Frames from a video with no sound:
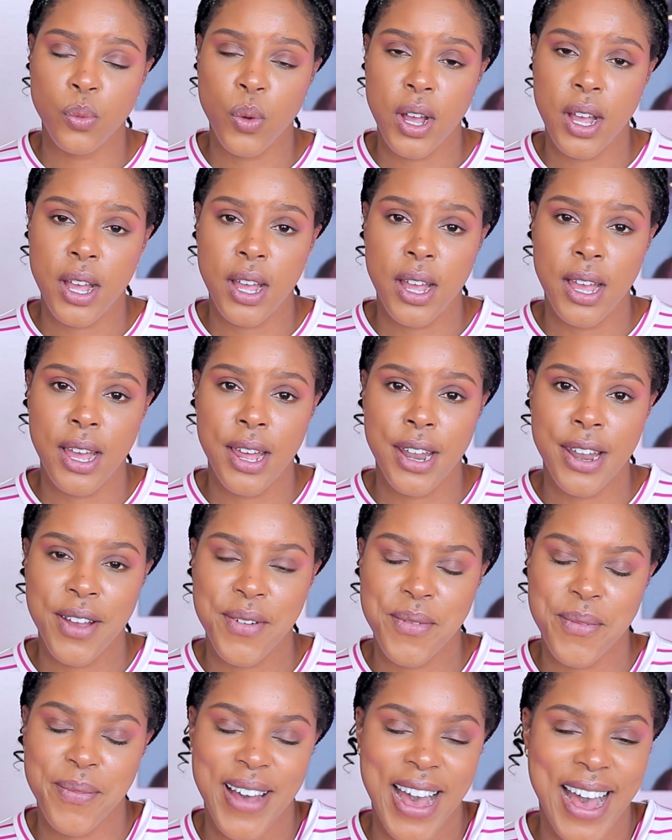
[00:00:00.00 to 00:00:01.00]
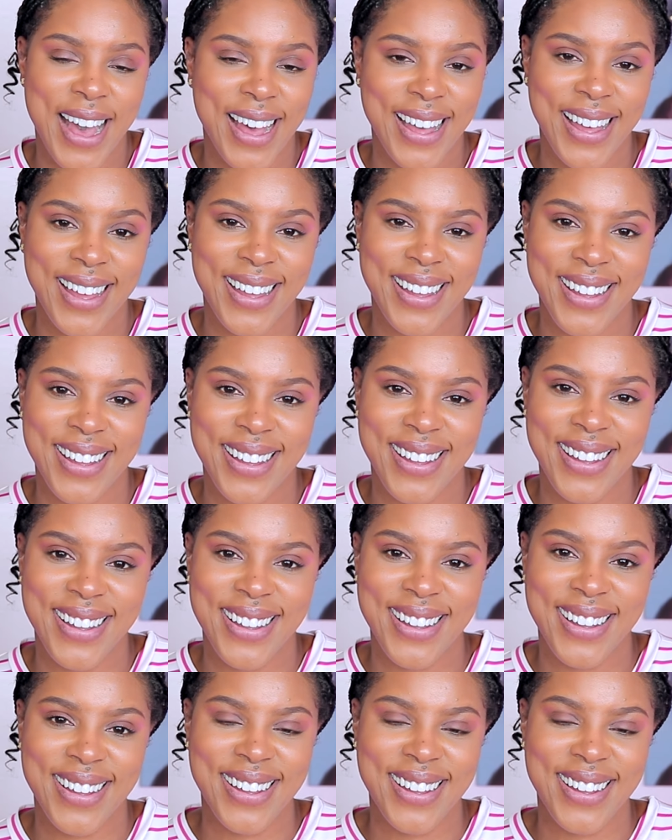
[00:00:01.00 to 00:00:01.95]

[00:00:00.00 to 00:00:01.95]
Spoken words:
one. Bye.